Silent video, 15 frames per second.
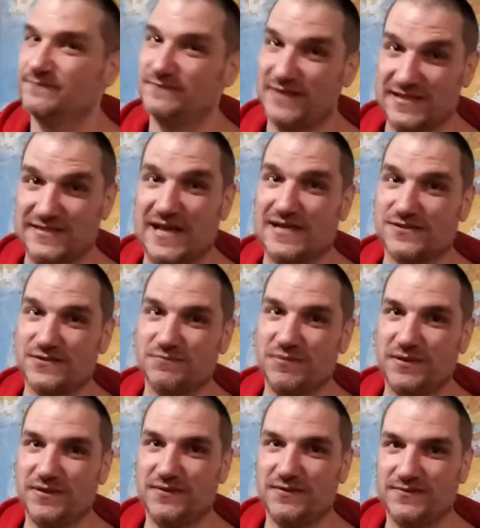That's hazard
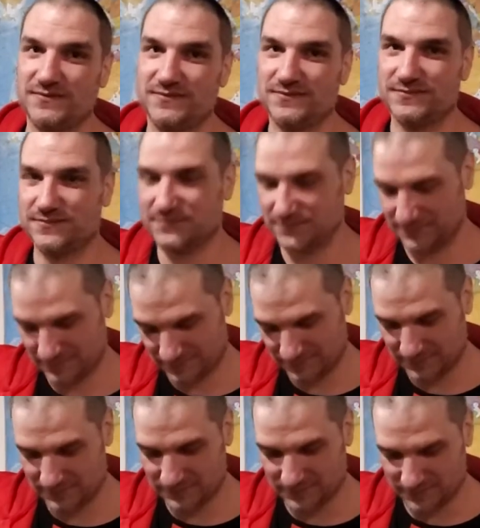pay?
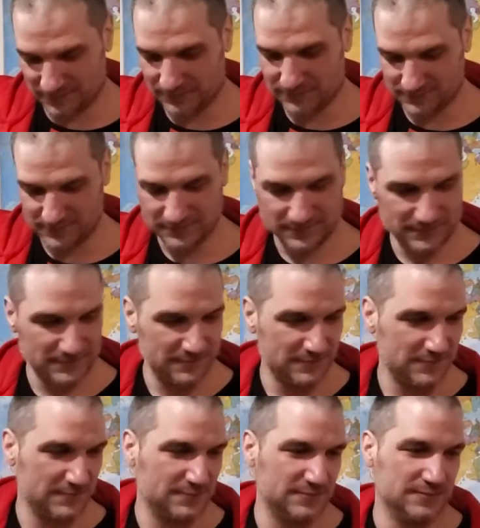No.
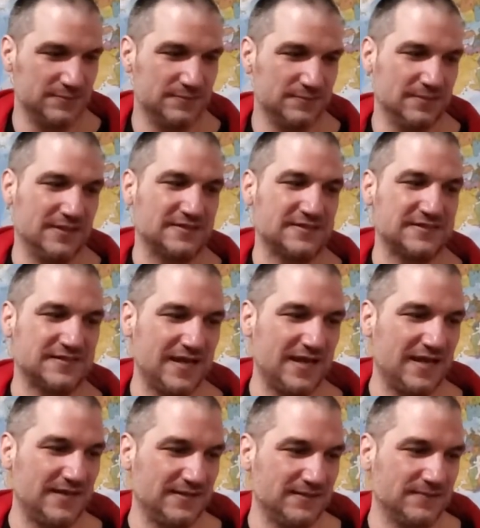That's sad.